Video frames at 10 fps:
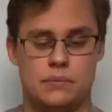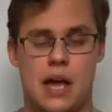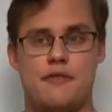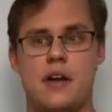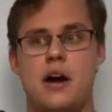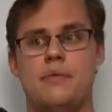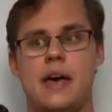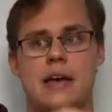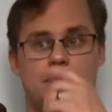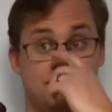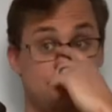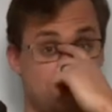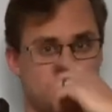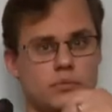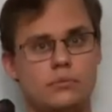I found that
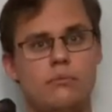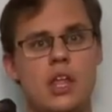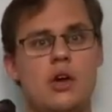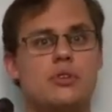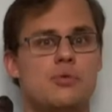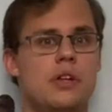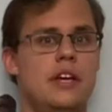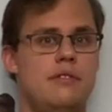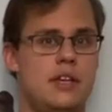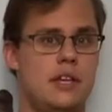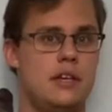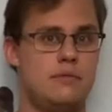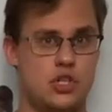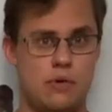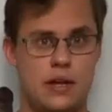it was really the
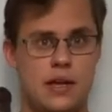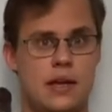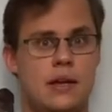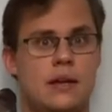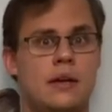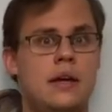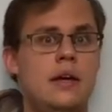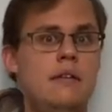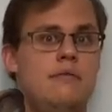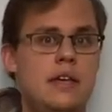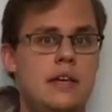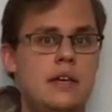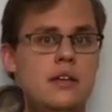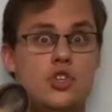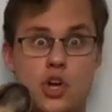the drinking,
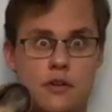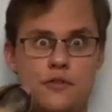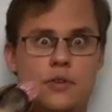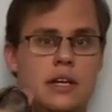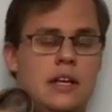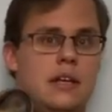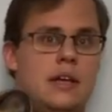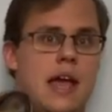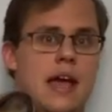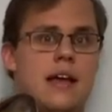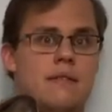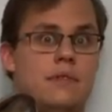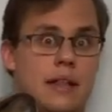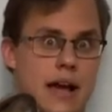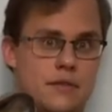the junk food eating, and the
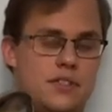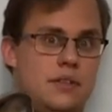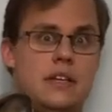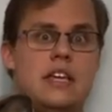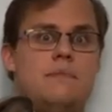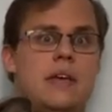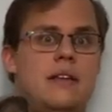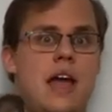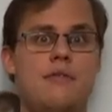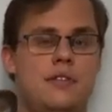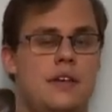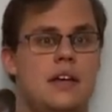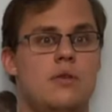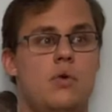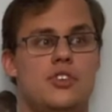lack of sleep and
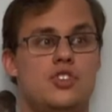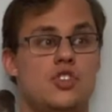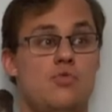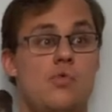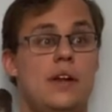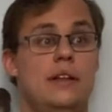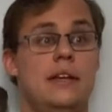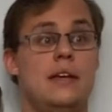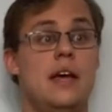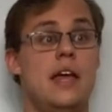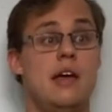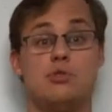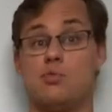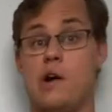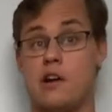everything was just really it
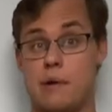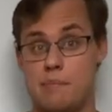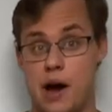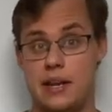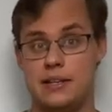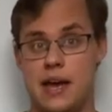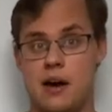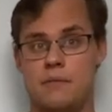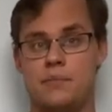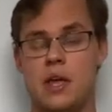was wearing my body down,